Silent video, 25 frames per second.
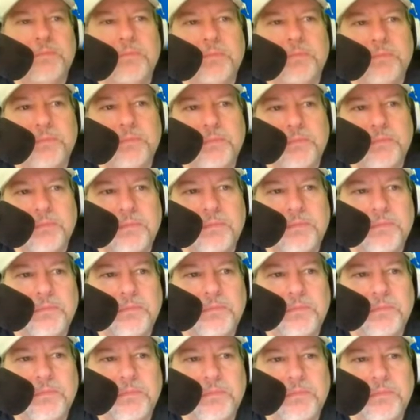
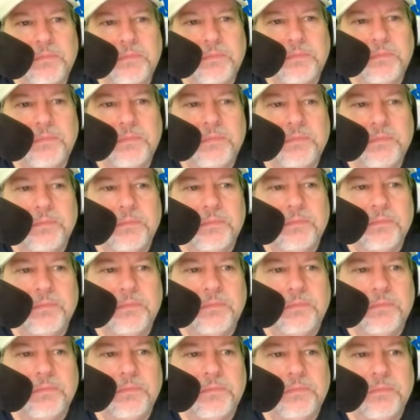
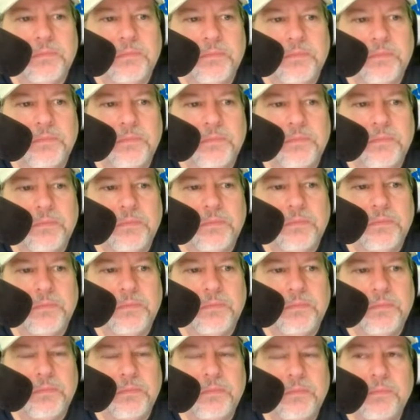
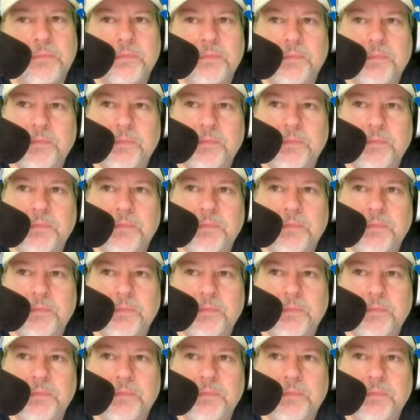(silent)